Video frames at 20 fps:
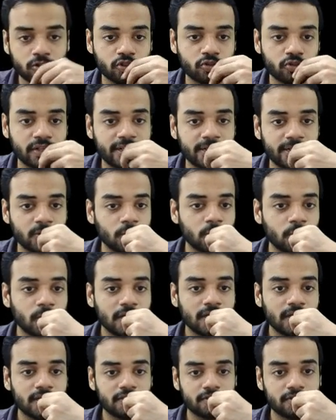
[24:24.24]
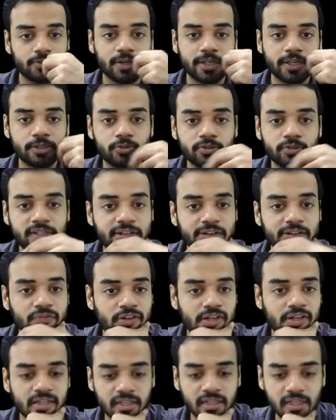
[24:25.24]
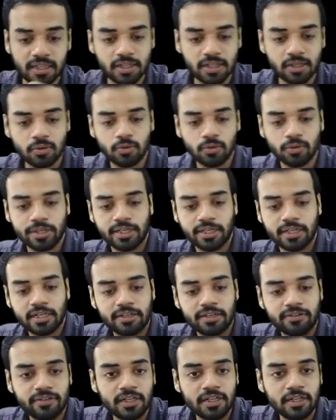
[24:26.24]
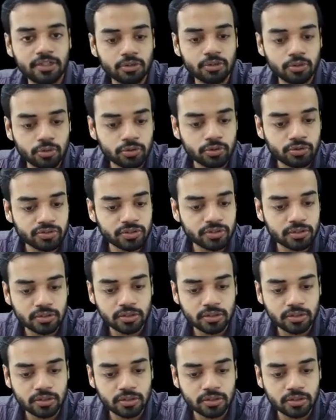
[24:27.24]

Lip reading: should I do? Should I use a different color? Okay, I will use